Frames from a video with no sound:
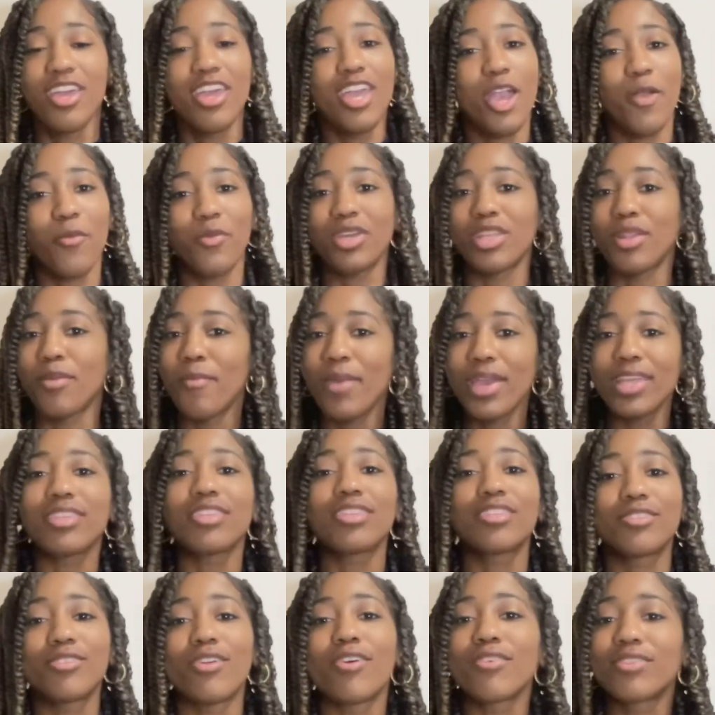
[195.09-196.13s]
And we're gonna make this
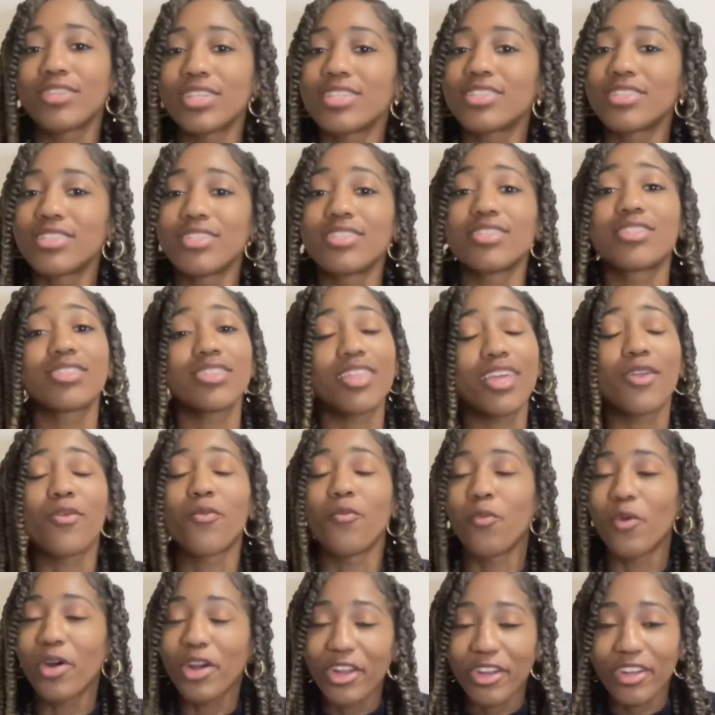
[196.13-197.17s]
long distance thing
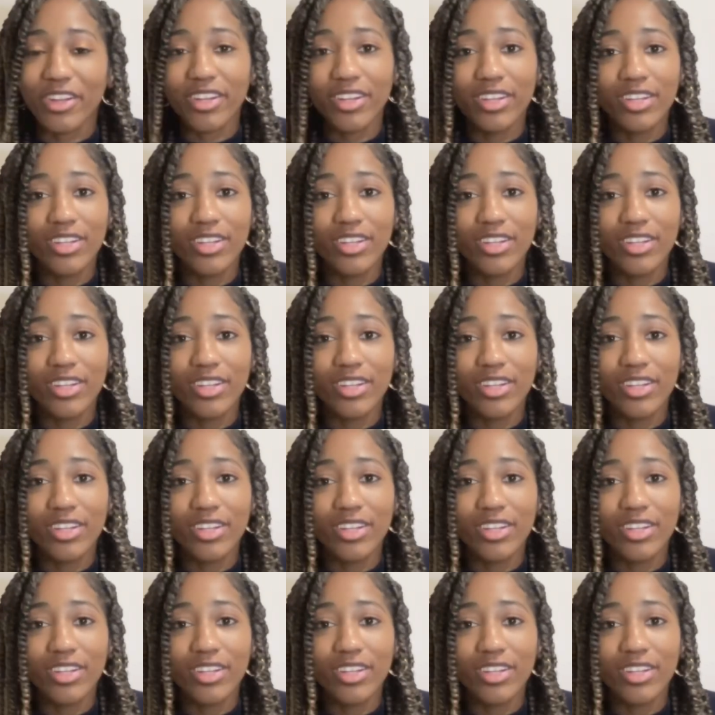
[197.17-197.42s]
work.